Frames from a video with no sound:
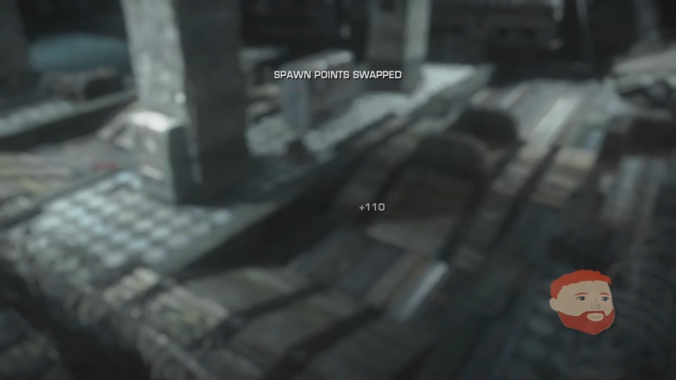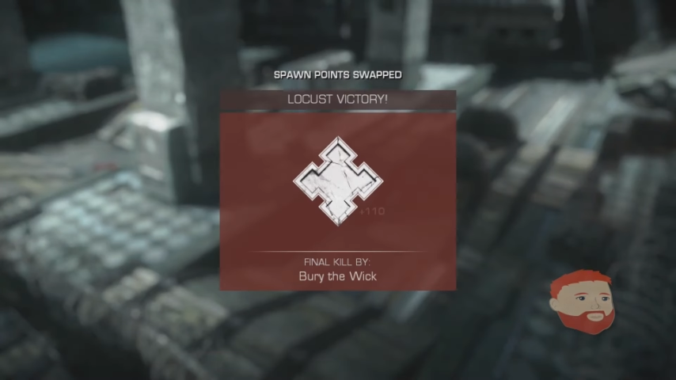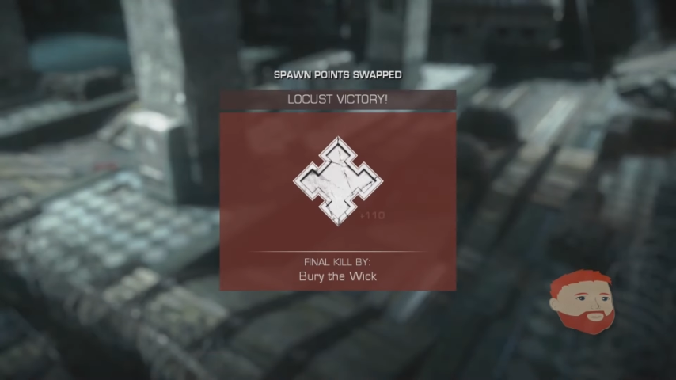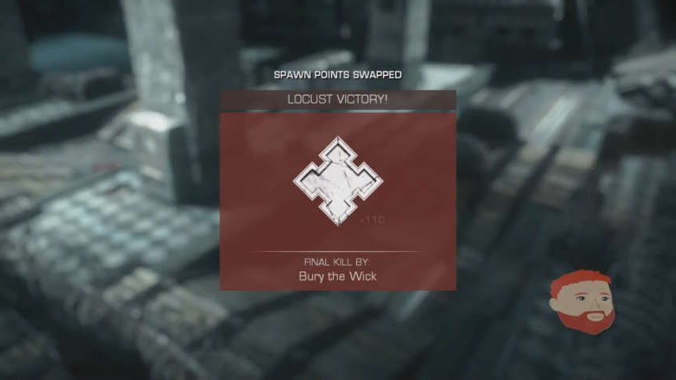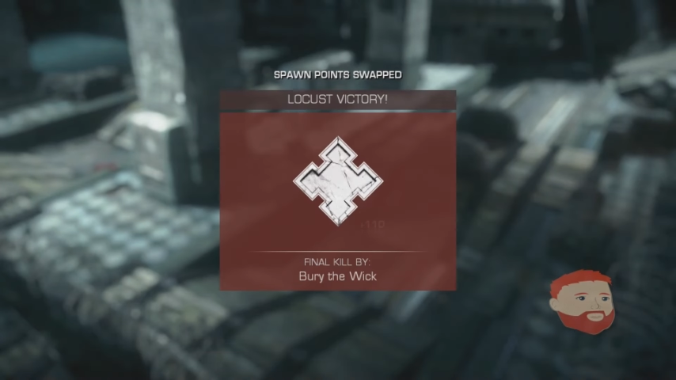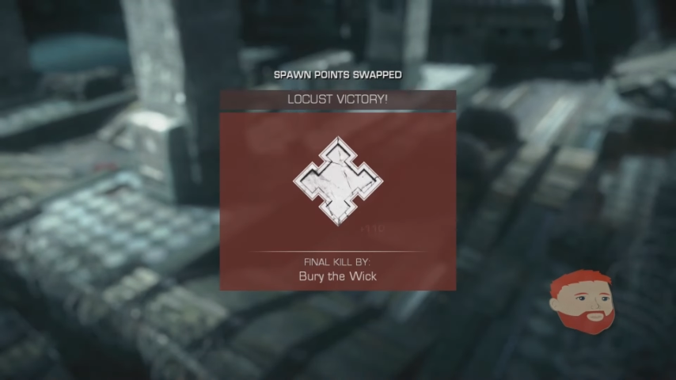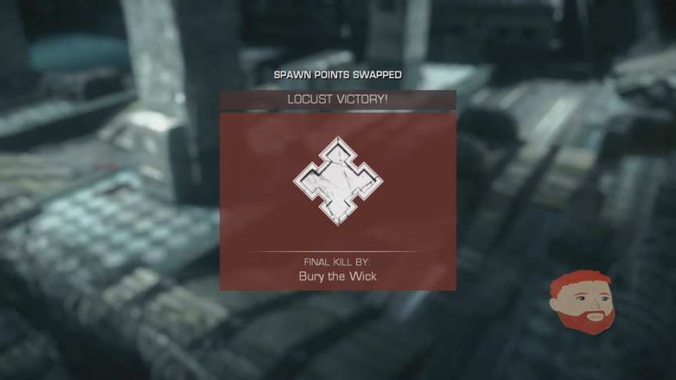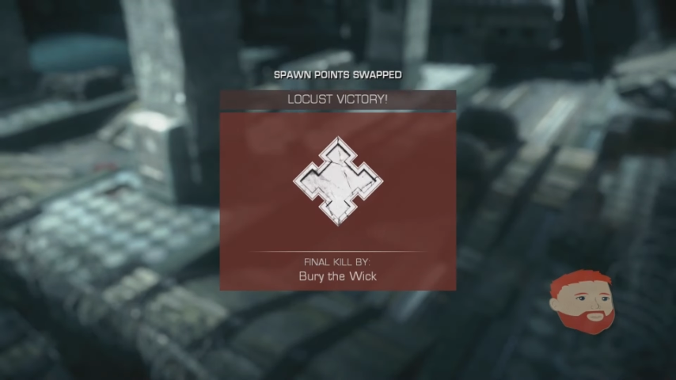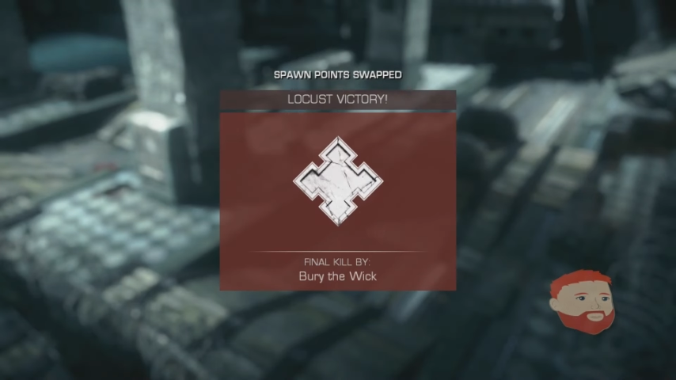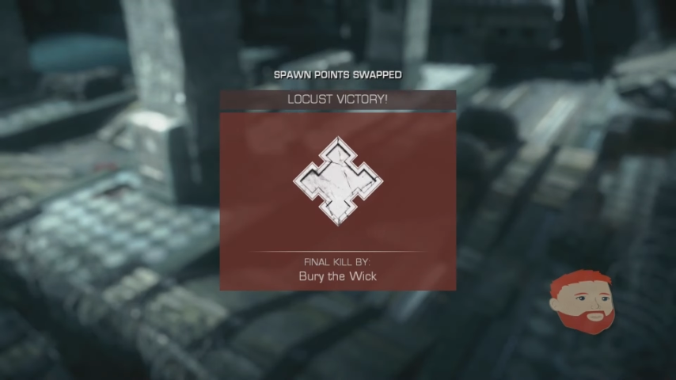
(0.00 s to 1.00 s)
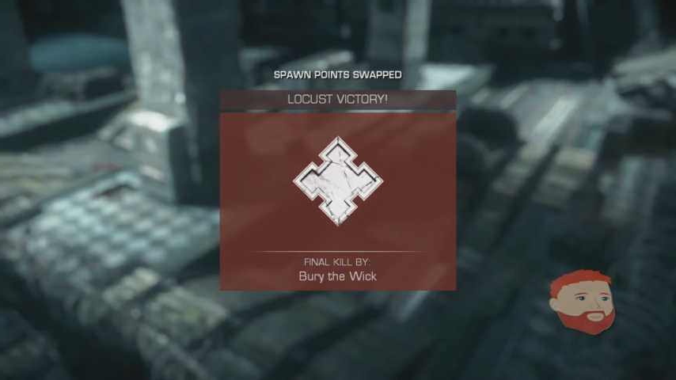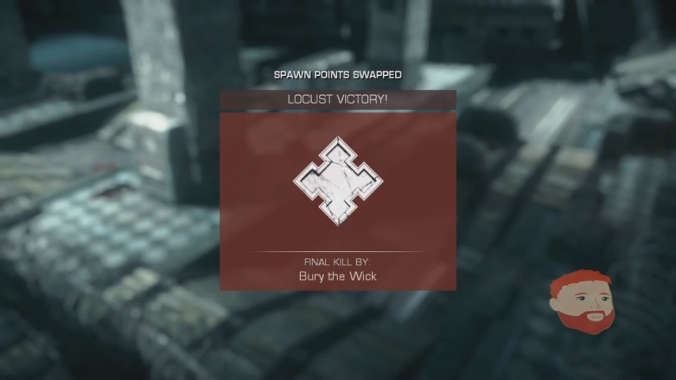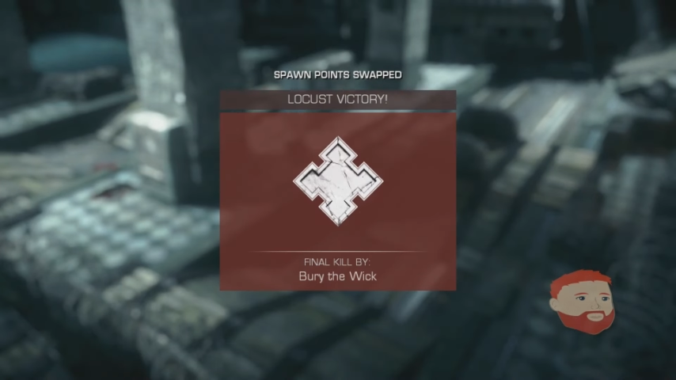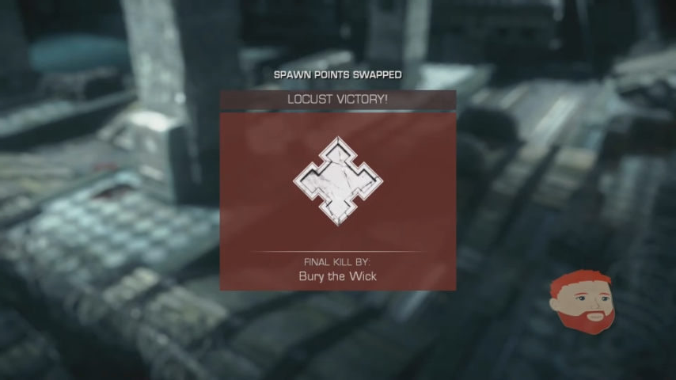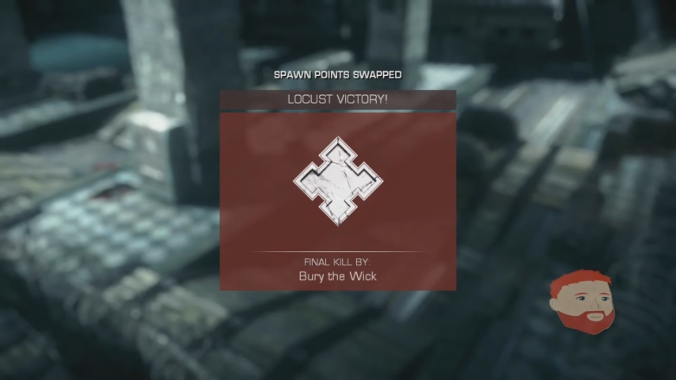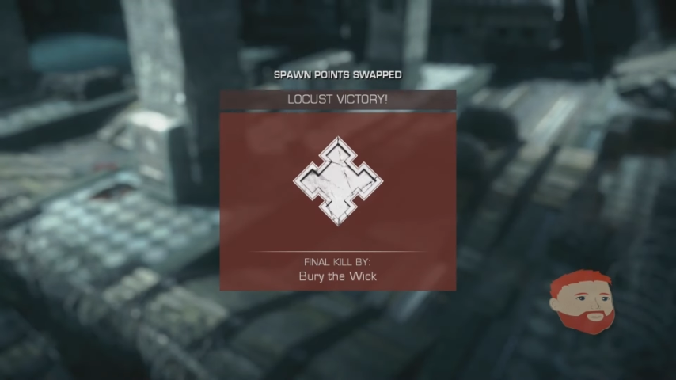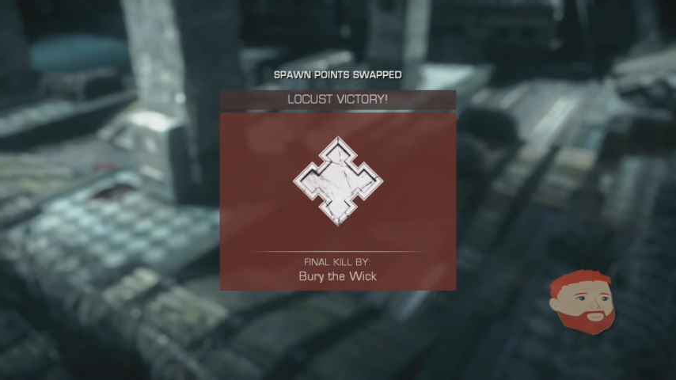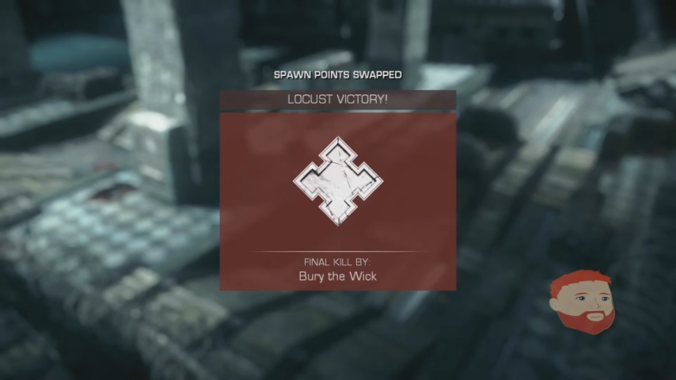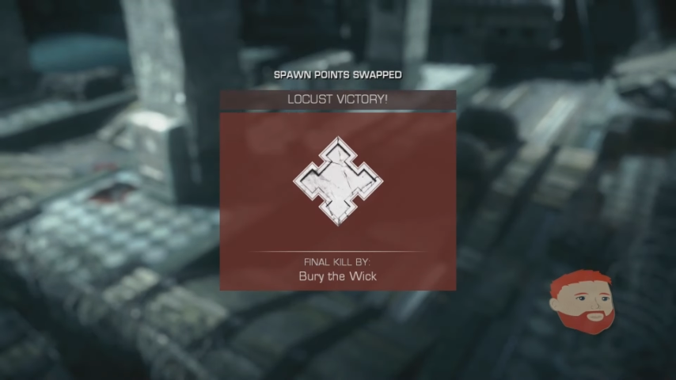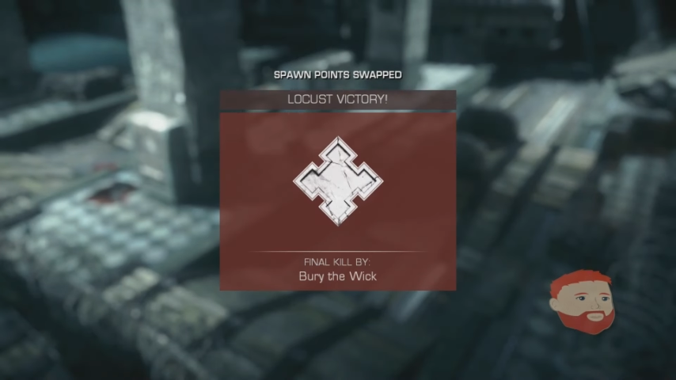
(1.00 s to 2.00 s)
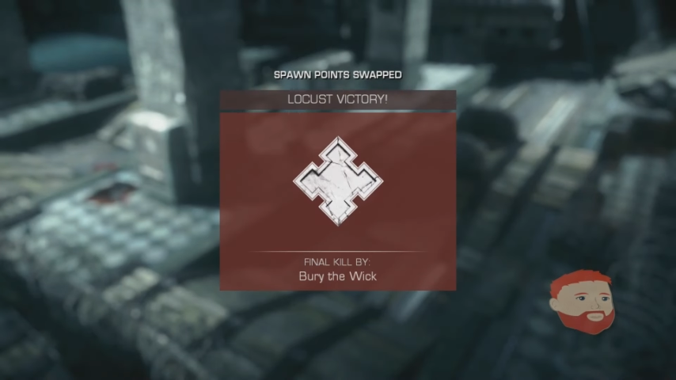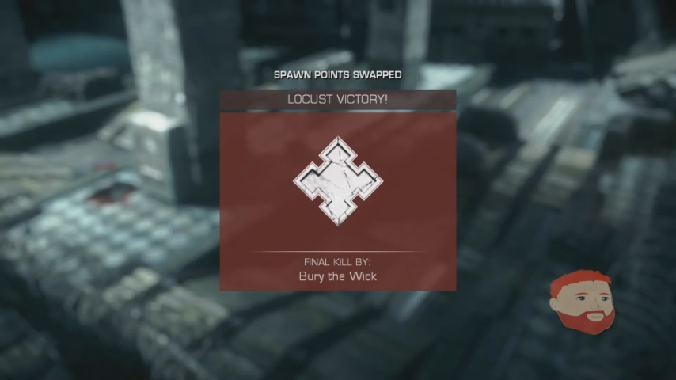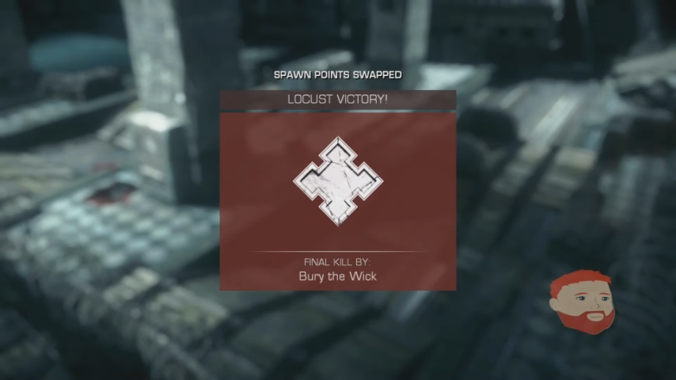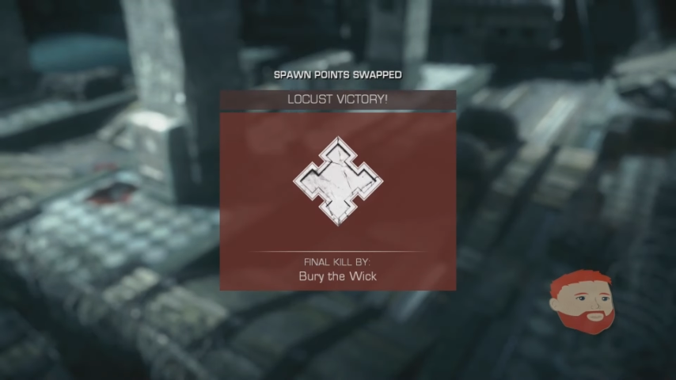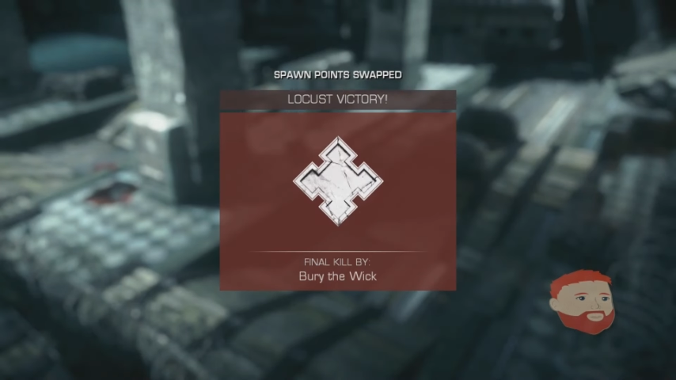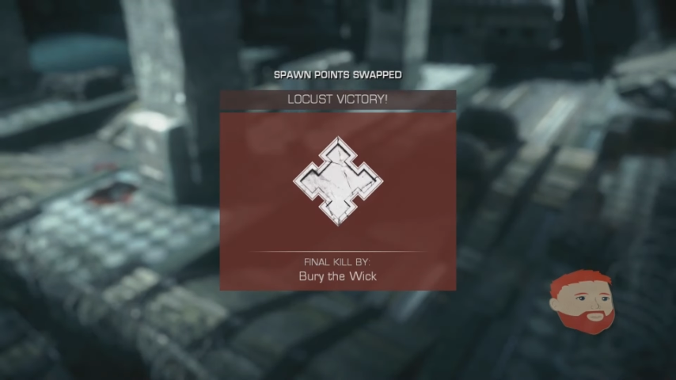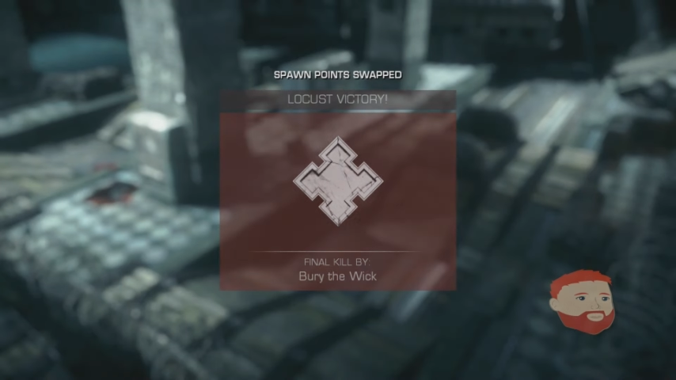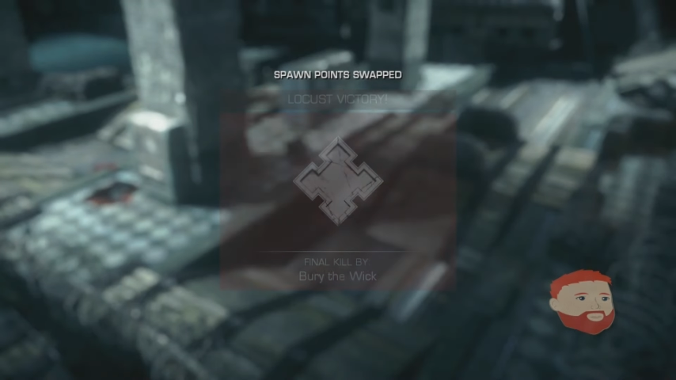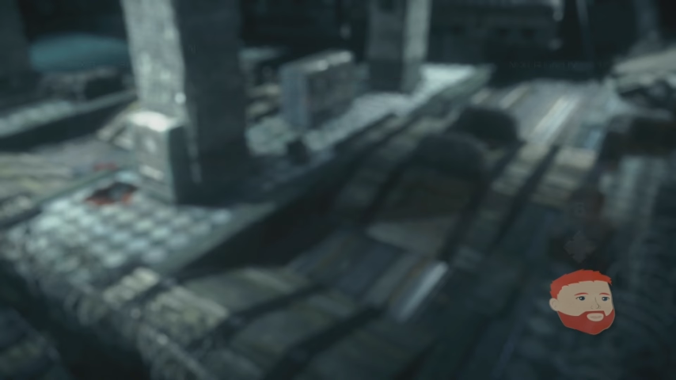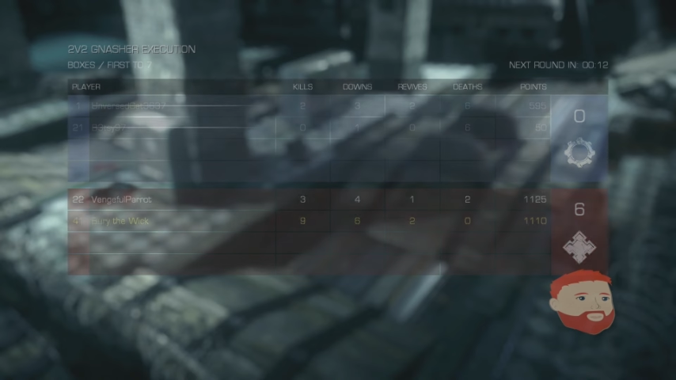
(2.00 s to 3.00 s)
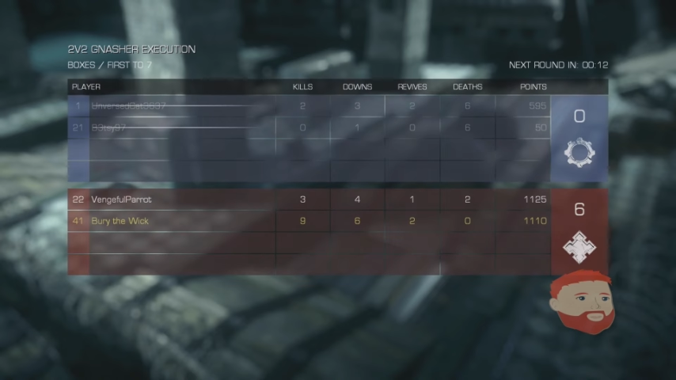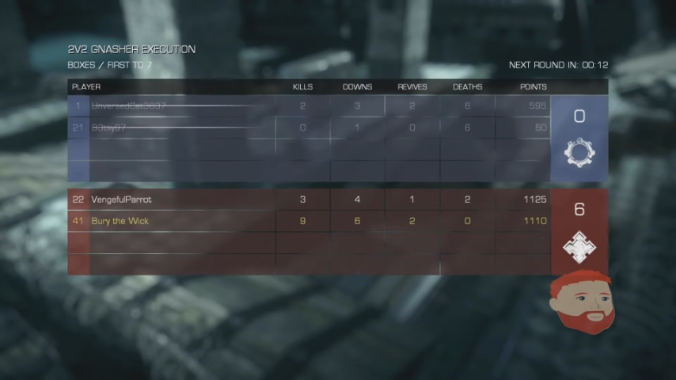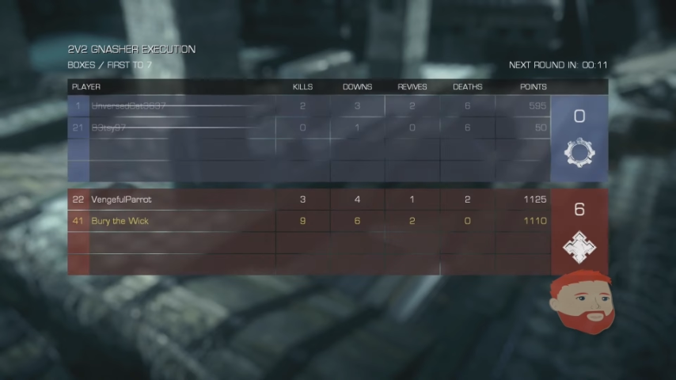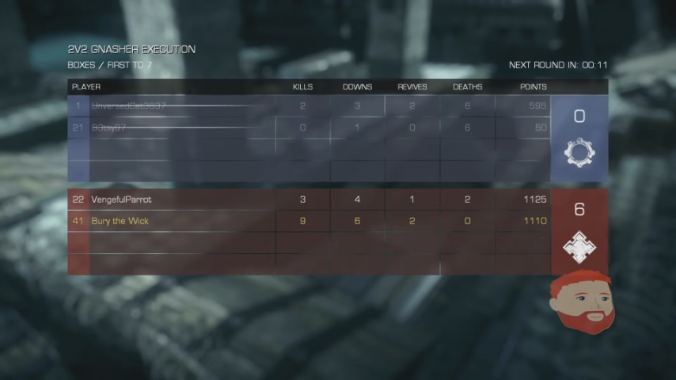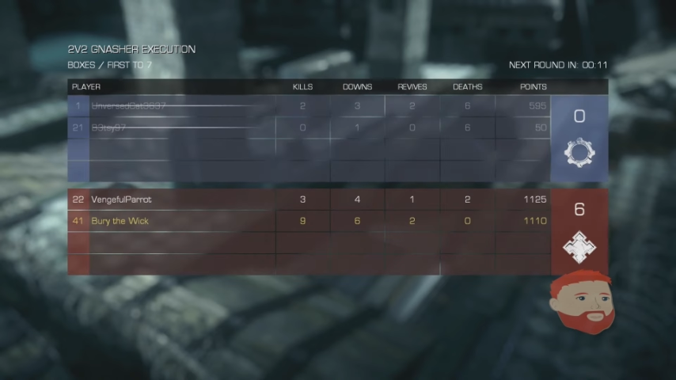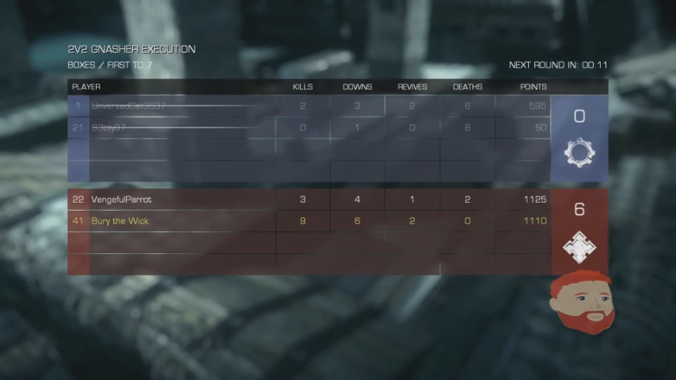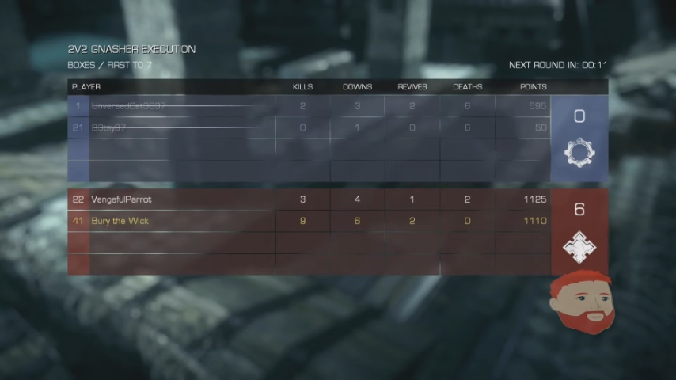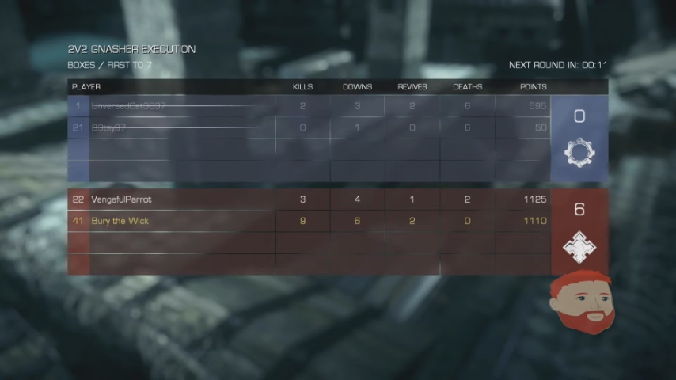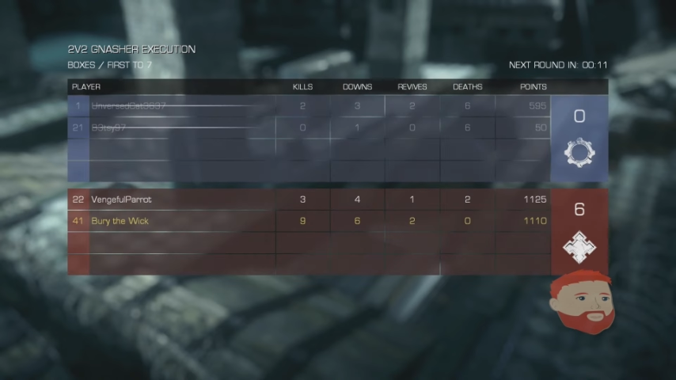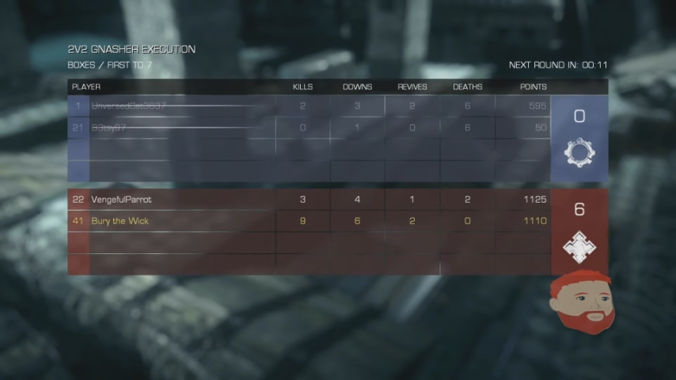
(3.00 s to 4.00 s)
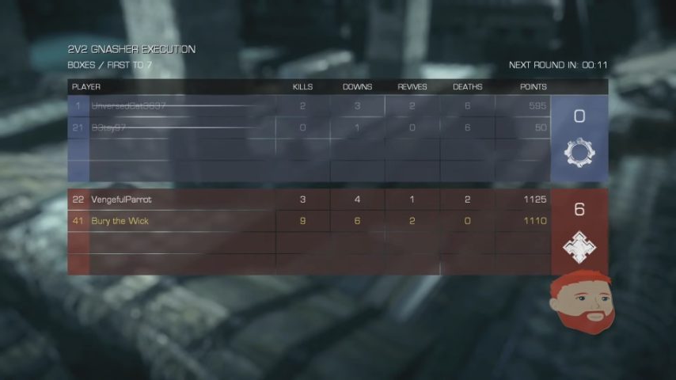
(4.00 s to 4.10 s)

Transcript: Nobody's mouth can be seen.